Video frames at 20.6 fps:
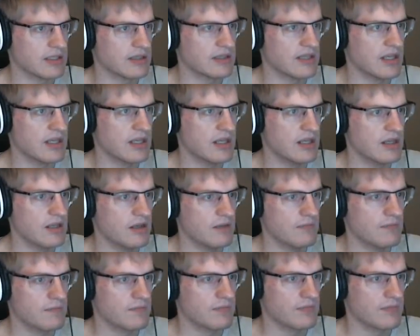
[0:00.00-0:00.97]
Eh.
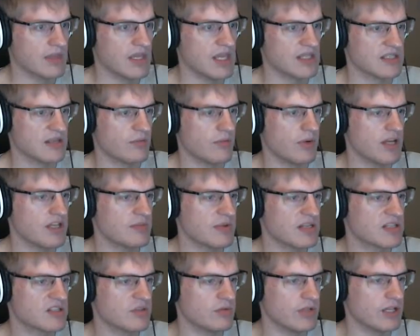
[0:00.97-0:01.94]
Yes. Why is my
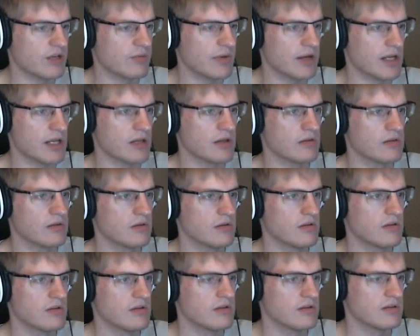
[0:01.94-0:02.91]
soul link ready?
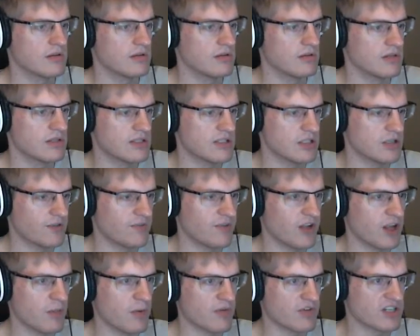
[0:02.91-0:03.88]
Does it just fill
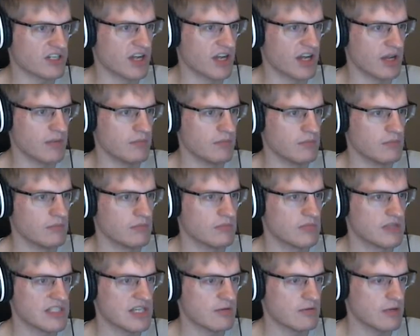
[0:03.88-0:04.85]
up over time?
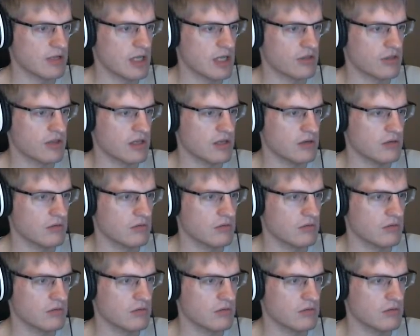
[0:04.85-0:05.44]
Is that really a thing?